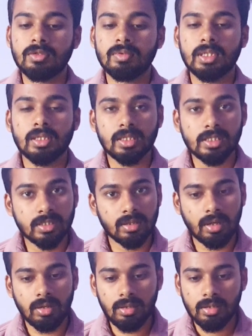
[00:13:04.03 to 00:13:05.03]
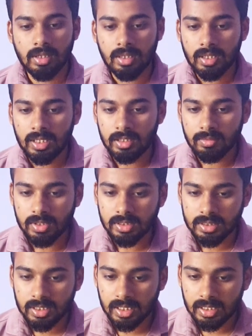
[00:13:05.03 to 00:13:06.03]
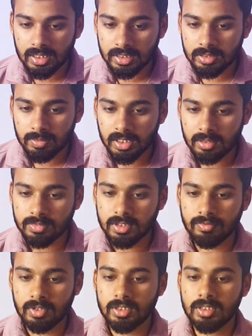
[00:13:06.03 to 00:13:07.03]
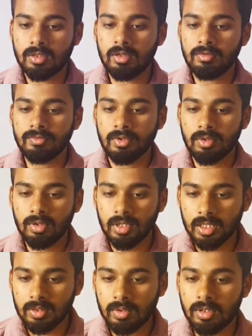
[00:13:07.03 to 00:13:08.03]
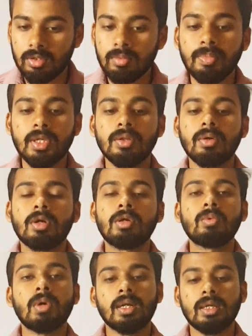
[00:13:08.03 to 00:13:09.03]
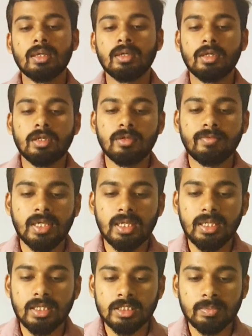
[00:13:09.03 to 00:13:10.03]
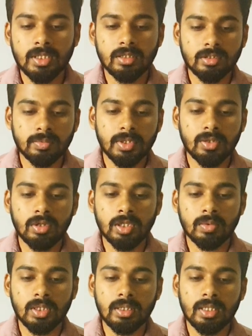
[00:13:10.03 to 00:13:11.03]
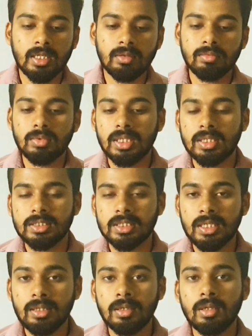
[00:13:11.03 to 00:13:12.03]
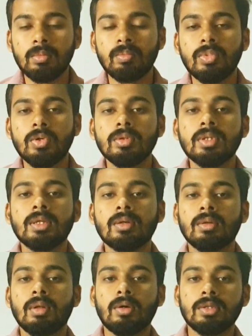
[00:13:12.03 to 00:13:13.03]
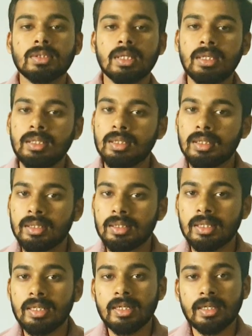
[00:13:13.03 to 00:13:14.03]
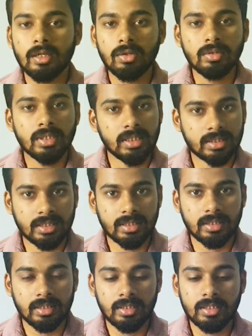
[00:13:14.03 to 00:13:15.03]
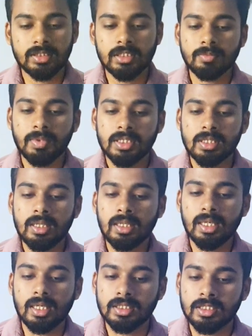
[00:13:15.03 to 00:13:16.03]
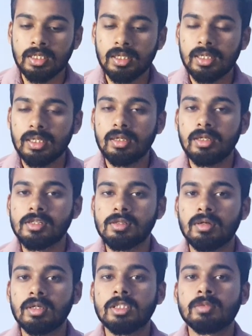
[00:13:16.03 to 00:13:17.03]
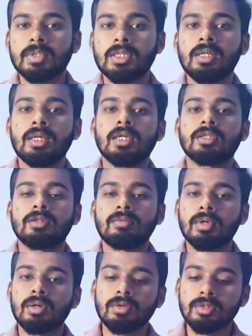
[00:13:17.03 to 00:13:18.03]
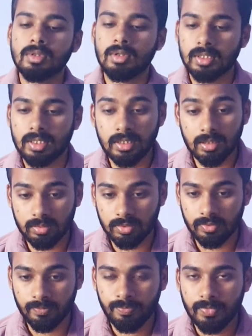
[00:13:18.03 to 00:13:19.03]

of Henry's law, in which KH becomes a function of or equal to P01. If KH becomes P01, then we can say both the laws are related to each other. It is a special case. Henry's law is special case of Raoult's law anta helbodu.